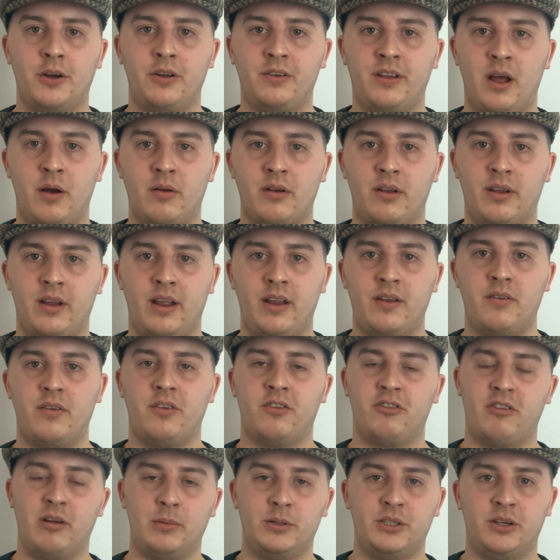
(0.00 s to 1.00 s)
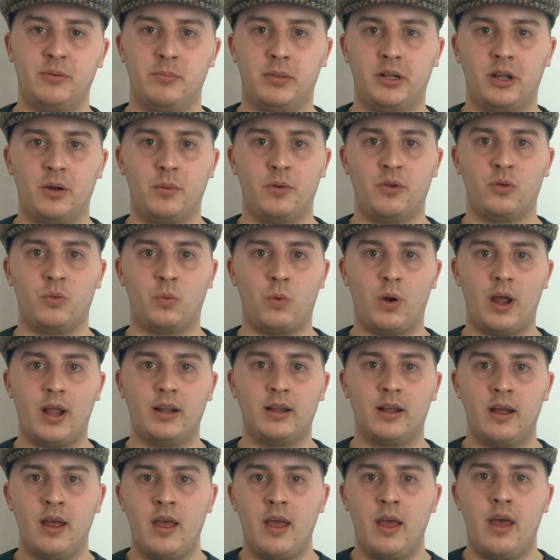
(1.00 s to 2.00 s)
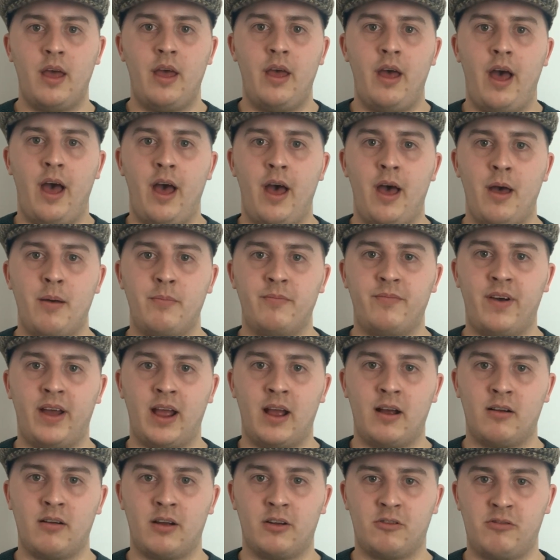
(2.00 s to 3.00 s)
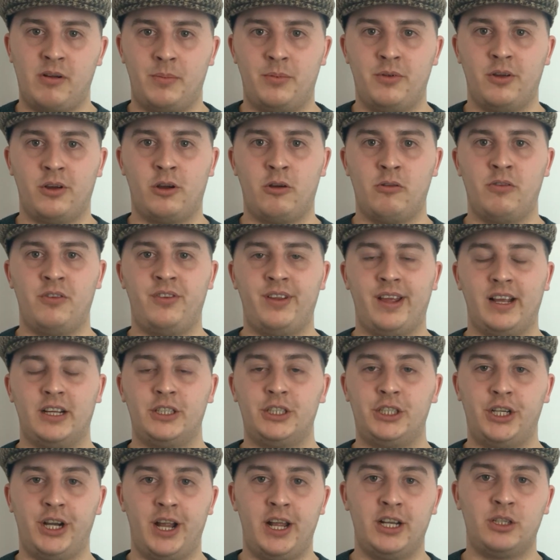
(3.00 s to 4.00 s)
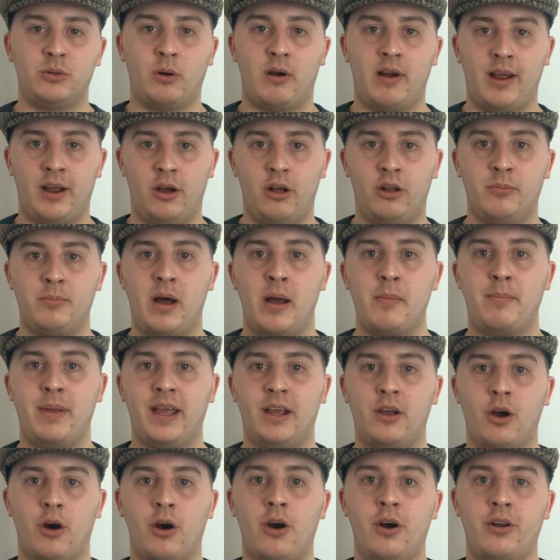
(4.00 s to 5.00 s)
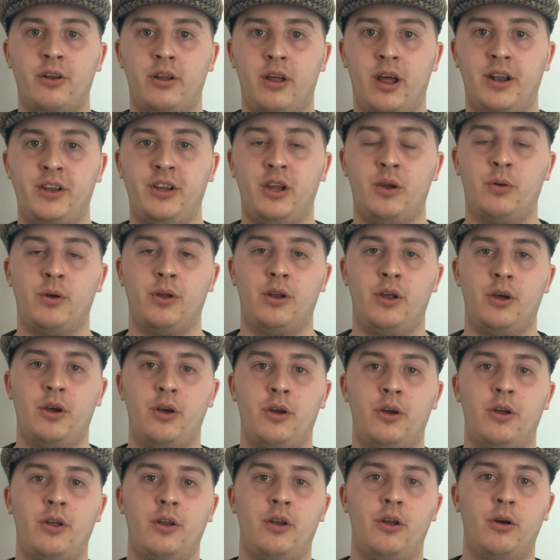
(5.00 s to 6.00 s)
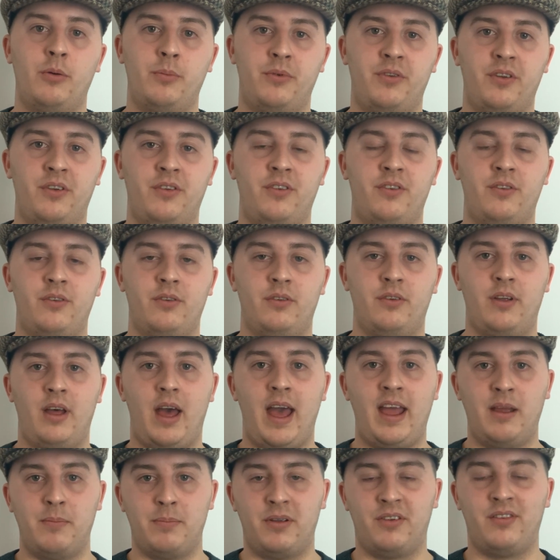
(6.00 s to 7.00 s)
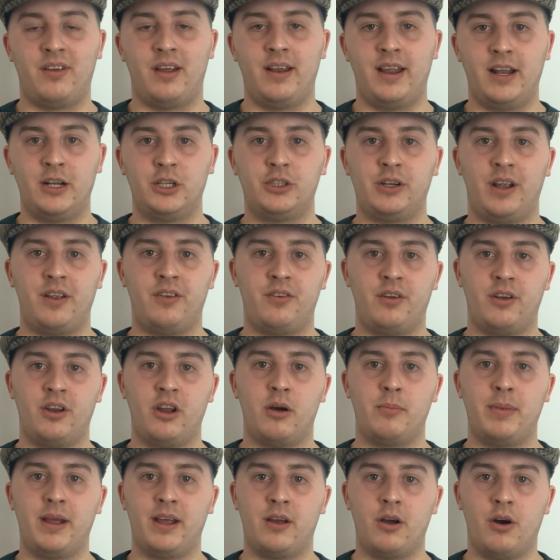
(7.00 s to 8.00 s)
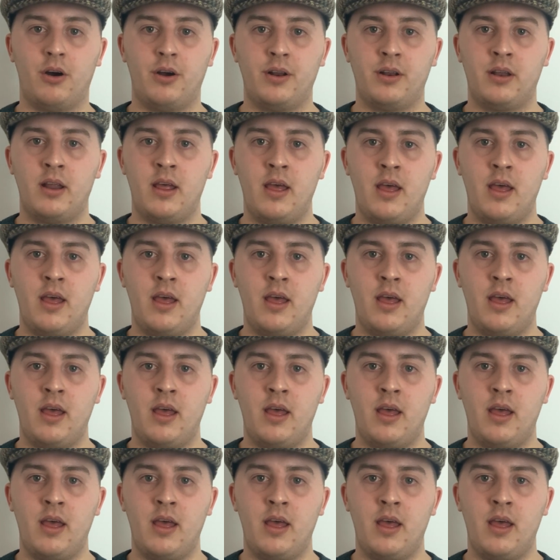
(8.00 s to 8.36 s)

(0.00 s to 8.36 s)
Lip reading: down in the description below as well. They are a cryptocurrency exchange where I hold my Bitcoin, and you can earn up to 8% interest on your Bitcoin.